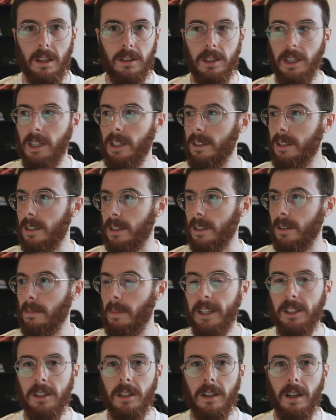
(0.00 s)
Jesus.
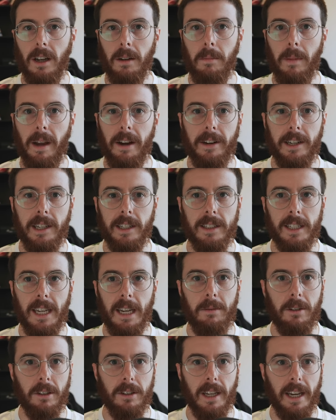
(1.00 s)
Imagine an American
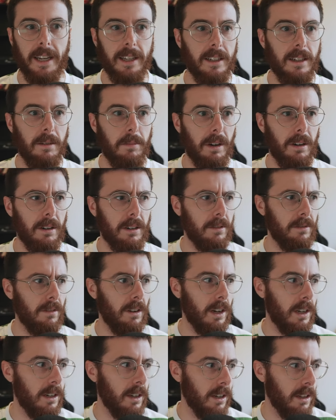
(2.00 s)
team not taking an American
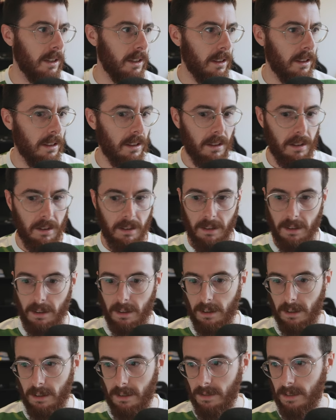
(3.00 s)
rider.
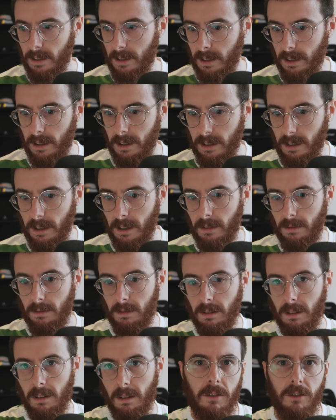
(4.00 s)
You know.
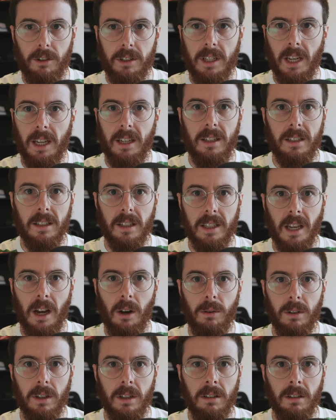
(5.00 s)
Grassini's
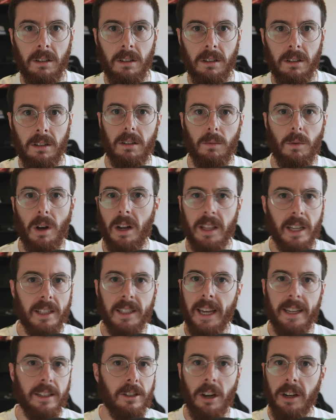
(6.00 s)
Italian. Why don't they
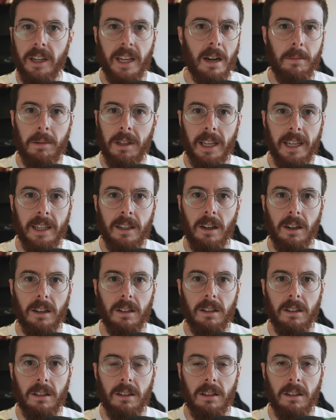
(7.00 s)
take Tony
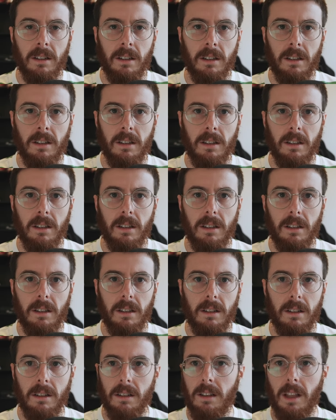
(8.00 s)
Arbolino?
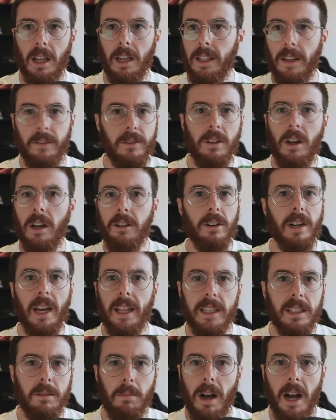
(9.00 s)
Like they've signed on
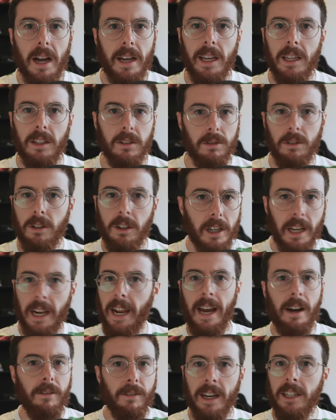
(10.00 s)
Alex Marquez. Are you going to get
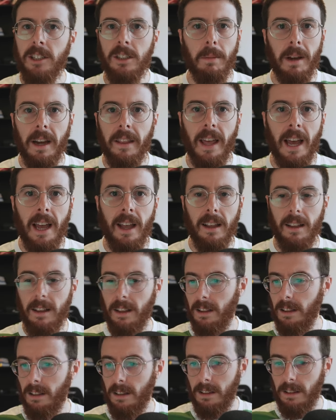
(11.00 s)
outraged about that?
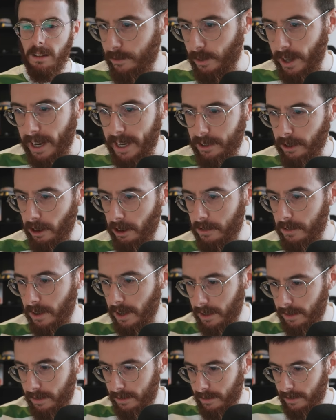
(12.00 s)
Rant
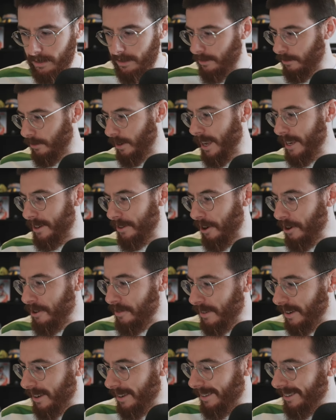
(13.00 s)
over. Rant
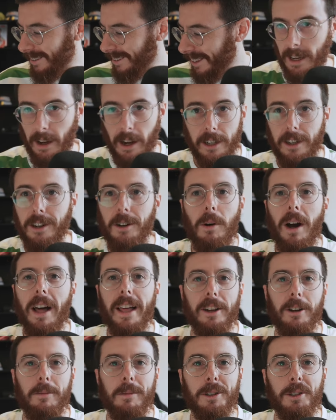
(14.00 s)
over. I don't know why
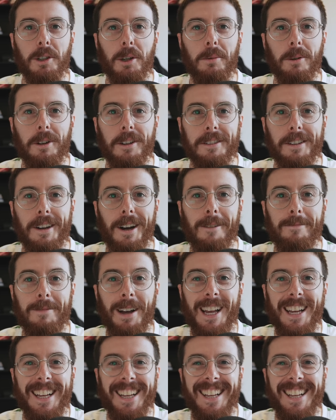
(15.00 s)
that got me so worked up.